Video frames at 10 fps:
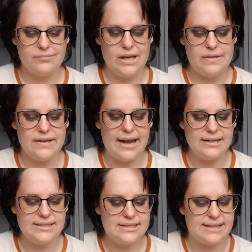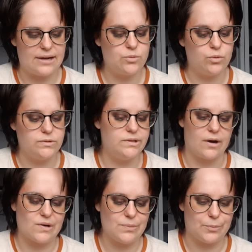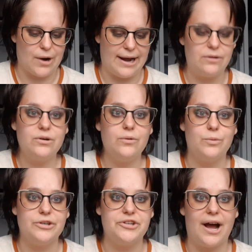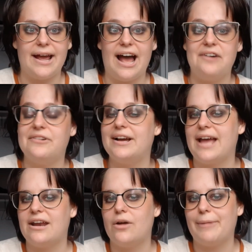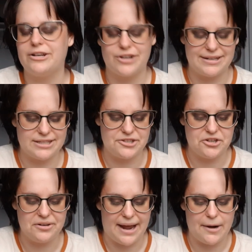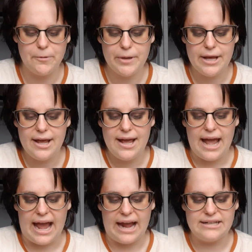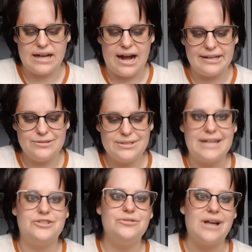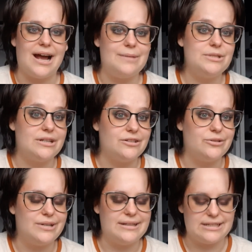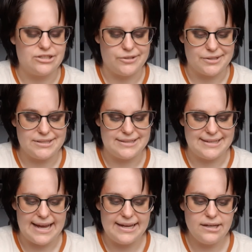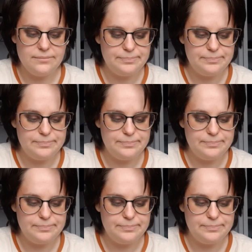The next is that cool dark brown, which I have again on my transition now, and I used that 2 times, including this look today.